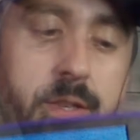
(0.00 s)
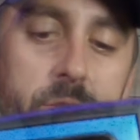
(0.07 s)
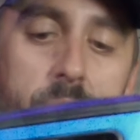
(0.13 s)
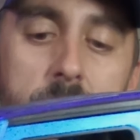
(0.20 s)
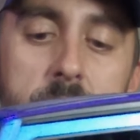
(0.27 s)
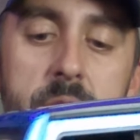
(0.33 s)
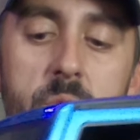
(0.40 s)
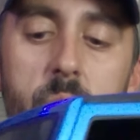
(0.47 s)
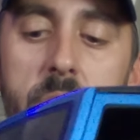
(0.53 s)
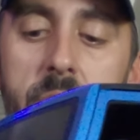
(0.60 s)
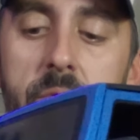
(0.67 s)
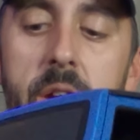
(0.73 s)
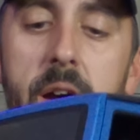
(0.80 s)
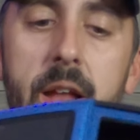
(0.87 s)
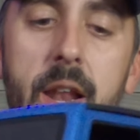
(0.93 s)
soon as we've
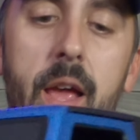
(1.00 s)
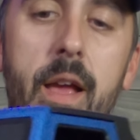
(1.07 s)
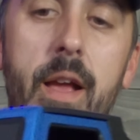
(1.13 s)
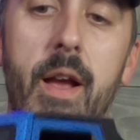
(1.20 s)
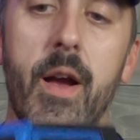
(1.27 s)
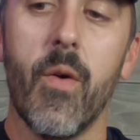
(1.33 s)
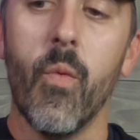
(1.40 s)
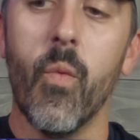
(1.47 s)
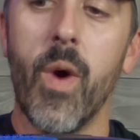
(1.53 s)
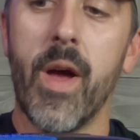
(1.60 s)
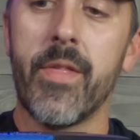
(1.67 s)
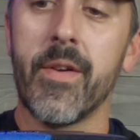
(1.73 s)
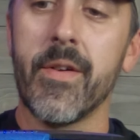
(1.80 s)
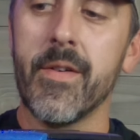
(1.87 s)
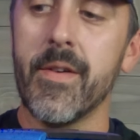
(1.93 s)
got
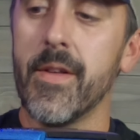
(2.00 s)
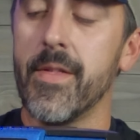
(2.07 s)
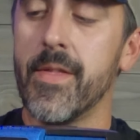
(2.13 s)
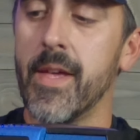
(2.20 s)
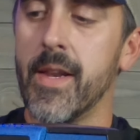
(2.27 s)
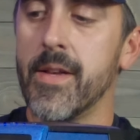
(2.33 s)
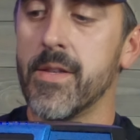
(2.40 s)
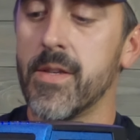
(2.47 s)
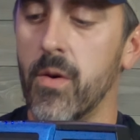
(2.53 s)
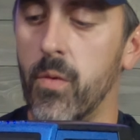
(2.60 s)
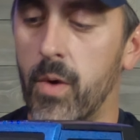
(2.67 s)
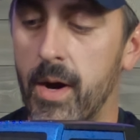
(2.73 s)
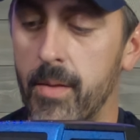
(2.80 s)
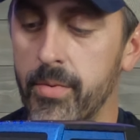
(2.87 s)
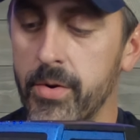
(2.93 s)
weather that is
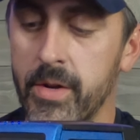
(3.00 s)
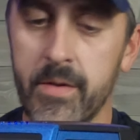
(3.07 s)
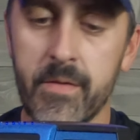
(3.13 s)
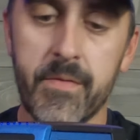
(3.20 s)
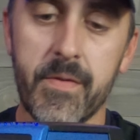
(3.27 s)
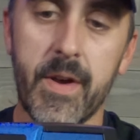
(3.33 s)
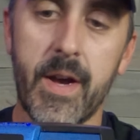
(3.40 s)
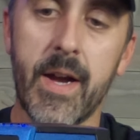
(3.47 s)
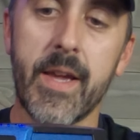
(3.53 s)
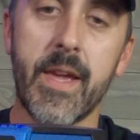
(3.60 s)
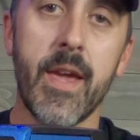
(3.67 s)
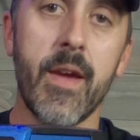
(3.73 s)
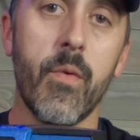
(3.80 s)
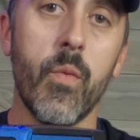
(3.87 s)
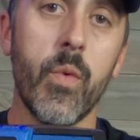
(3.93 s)
cooperative, I
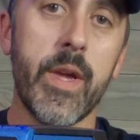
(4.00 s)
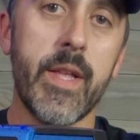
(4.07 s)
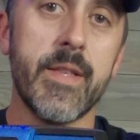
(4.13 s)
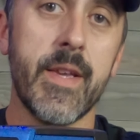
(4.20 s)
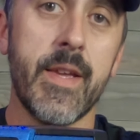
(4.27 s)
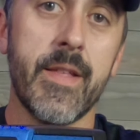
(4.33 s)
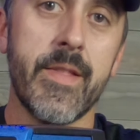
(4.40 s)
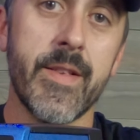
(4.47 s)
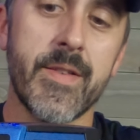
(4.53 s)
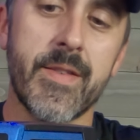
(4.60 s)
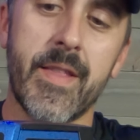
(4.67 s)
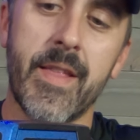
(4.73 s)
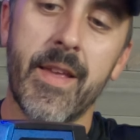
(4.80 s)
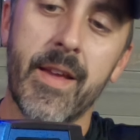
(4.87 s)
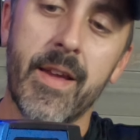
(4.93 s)
can't wait to get this
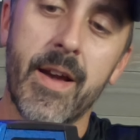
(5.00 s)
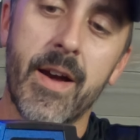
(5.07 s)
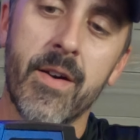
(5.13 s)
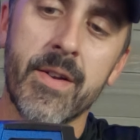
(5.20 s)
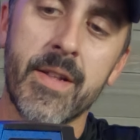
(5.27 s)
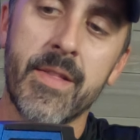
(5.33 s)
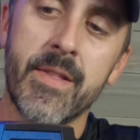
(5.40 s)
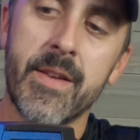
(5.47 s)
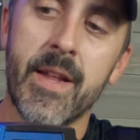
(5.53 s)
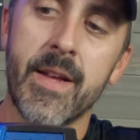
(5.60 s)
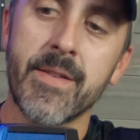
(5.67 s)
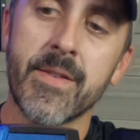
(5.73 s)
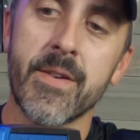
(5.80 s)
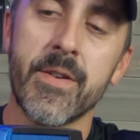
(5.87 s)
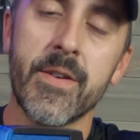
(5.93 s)
thing out in the
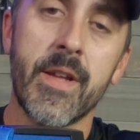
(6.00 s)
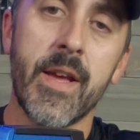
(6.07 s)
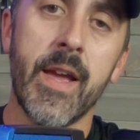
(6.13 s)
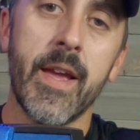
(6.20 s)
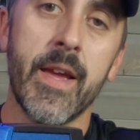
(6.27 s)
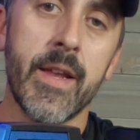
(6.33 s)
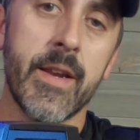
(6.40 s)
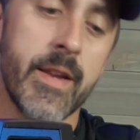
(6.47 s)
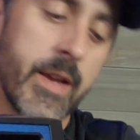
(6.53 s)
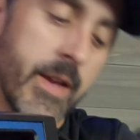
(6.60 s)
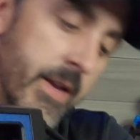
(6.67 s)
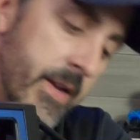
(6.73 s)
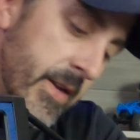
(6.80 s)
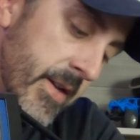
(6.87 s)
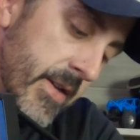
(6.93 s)
desert and
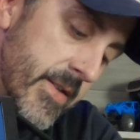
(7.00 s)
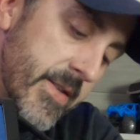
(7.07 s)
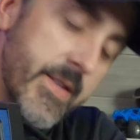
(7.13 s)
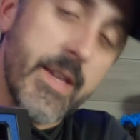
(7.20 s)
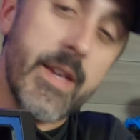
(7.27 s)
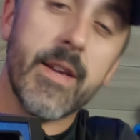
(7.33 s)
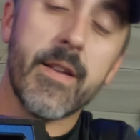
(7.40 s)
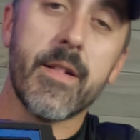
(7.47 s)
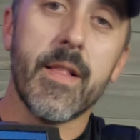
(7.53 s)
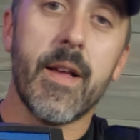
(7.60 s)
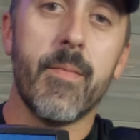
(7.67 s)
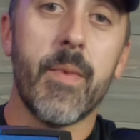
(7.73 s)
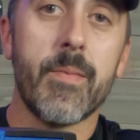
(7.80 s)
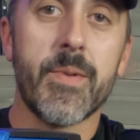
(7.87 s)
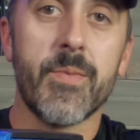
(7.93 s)
see it
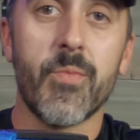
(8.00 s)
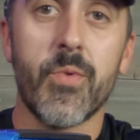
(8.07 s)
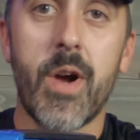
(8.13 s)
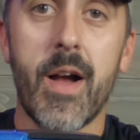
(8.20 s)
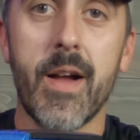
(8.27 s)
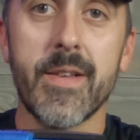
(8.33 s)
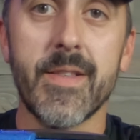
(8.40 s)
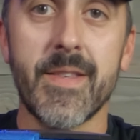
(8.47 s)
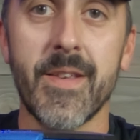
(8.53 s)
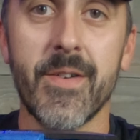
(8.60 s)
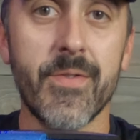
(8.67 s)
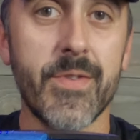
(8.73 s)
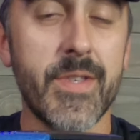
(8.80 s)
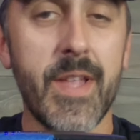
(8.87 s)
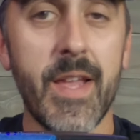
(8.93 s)
climb up some rocks. So
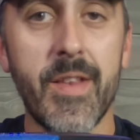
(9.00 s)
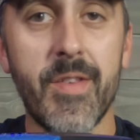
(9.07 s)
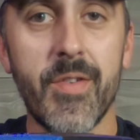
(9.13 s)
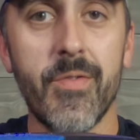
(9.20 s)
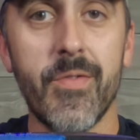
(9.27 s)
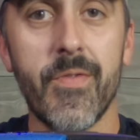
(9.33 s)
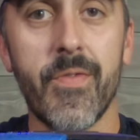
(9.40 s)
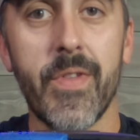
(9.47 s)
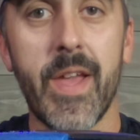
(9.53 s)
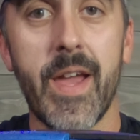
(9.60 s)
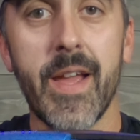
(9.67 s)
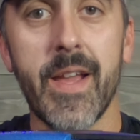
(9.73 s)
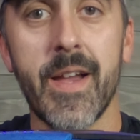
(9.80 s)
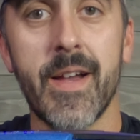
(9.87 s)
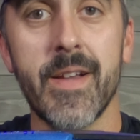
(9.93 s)
stay tuned for
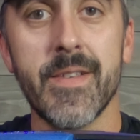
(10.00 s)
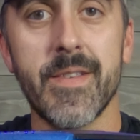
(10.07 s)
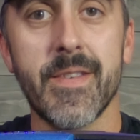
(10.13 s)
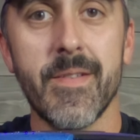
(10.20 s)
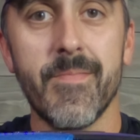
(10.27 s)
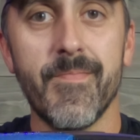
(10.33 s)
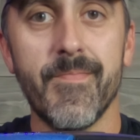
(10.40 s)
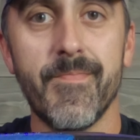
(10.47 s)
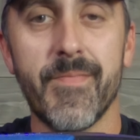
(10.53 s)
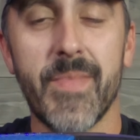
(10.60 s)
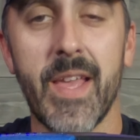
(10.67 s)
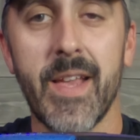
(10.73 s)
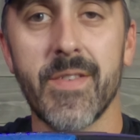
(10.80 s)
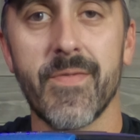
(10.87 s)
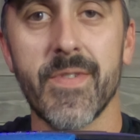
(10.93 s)
that, guys.
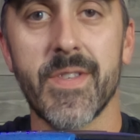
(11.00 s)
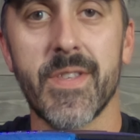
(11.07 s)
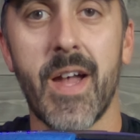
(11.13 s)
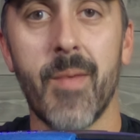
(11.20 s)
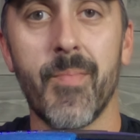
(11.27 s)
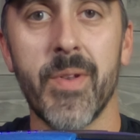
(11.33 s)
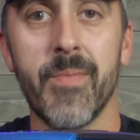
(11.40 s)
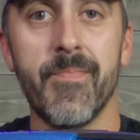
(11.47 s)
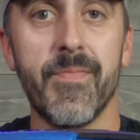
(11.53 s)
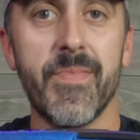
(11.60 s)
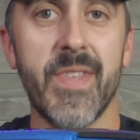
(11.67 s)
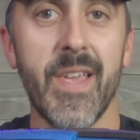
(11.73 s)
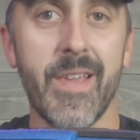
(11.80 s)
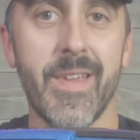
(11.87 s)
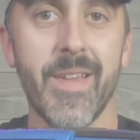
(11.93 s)
Thanks for stopping.
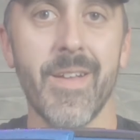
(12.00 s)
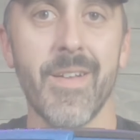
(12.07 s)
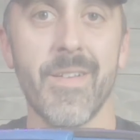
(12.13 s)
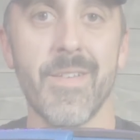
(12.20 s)
Take care.